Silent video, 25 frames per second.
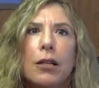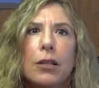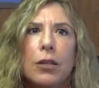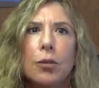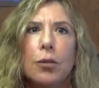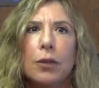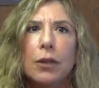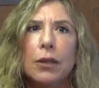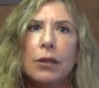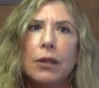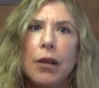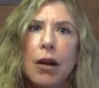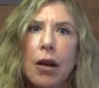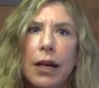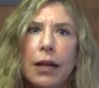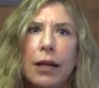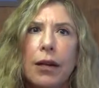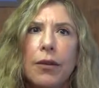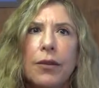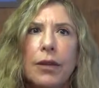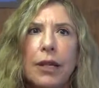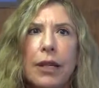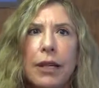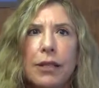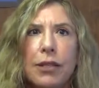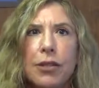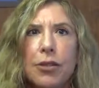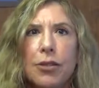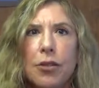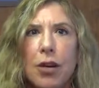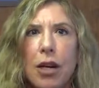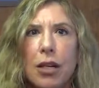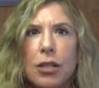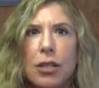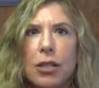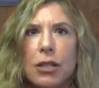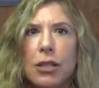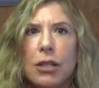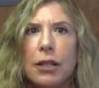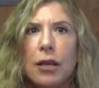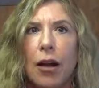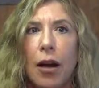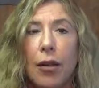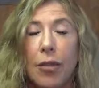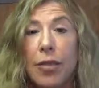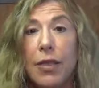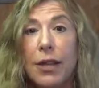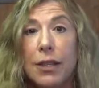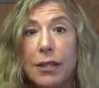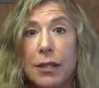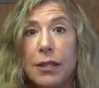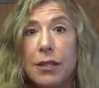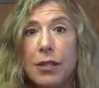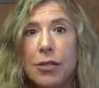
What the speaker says: To rely on this